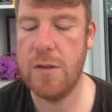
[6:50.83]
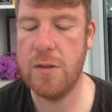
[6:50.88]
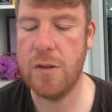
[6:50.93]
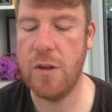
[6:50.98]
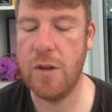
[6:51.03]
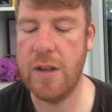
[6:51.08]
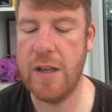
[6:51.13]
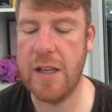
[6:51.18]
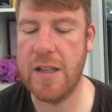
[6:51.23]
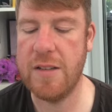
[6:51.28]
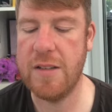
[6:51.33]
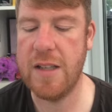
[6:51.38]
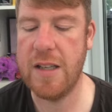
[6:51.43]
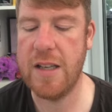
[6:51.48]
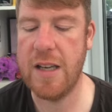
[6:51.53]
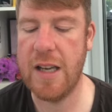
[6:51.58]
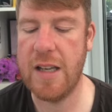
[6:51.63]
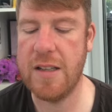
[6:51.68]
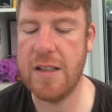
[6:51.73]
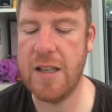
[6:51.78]
Got
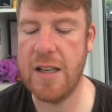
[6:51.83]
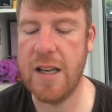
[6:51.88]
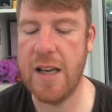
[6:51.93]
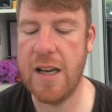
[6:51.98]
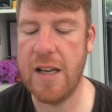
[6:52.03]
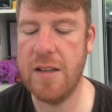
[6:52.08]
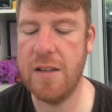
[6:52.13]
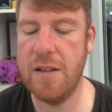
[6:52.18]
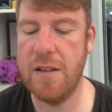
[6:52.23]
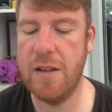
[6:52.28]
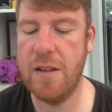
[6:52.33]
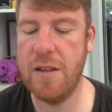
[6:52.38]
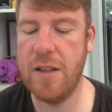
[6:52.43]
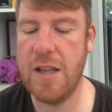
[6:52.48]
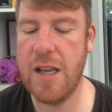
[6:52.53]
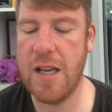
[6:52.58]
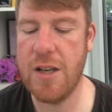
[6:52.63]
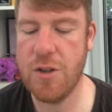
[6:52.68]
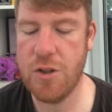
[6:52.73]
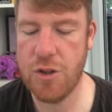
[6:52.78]
1999 on the
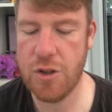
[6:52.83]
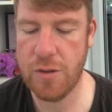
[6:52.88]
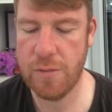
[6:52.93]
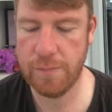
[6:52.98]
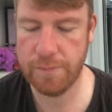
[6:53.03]
edge.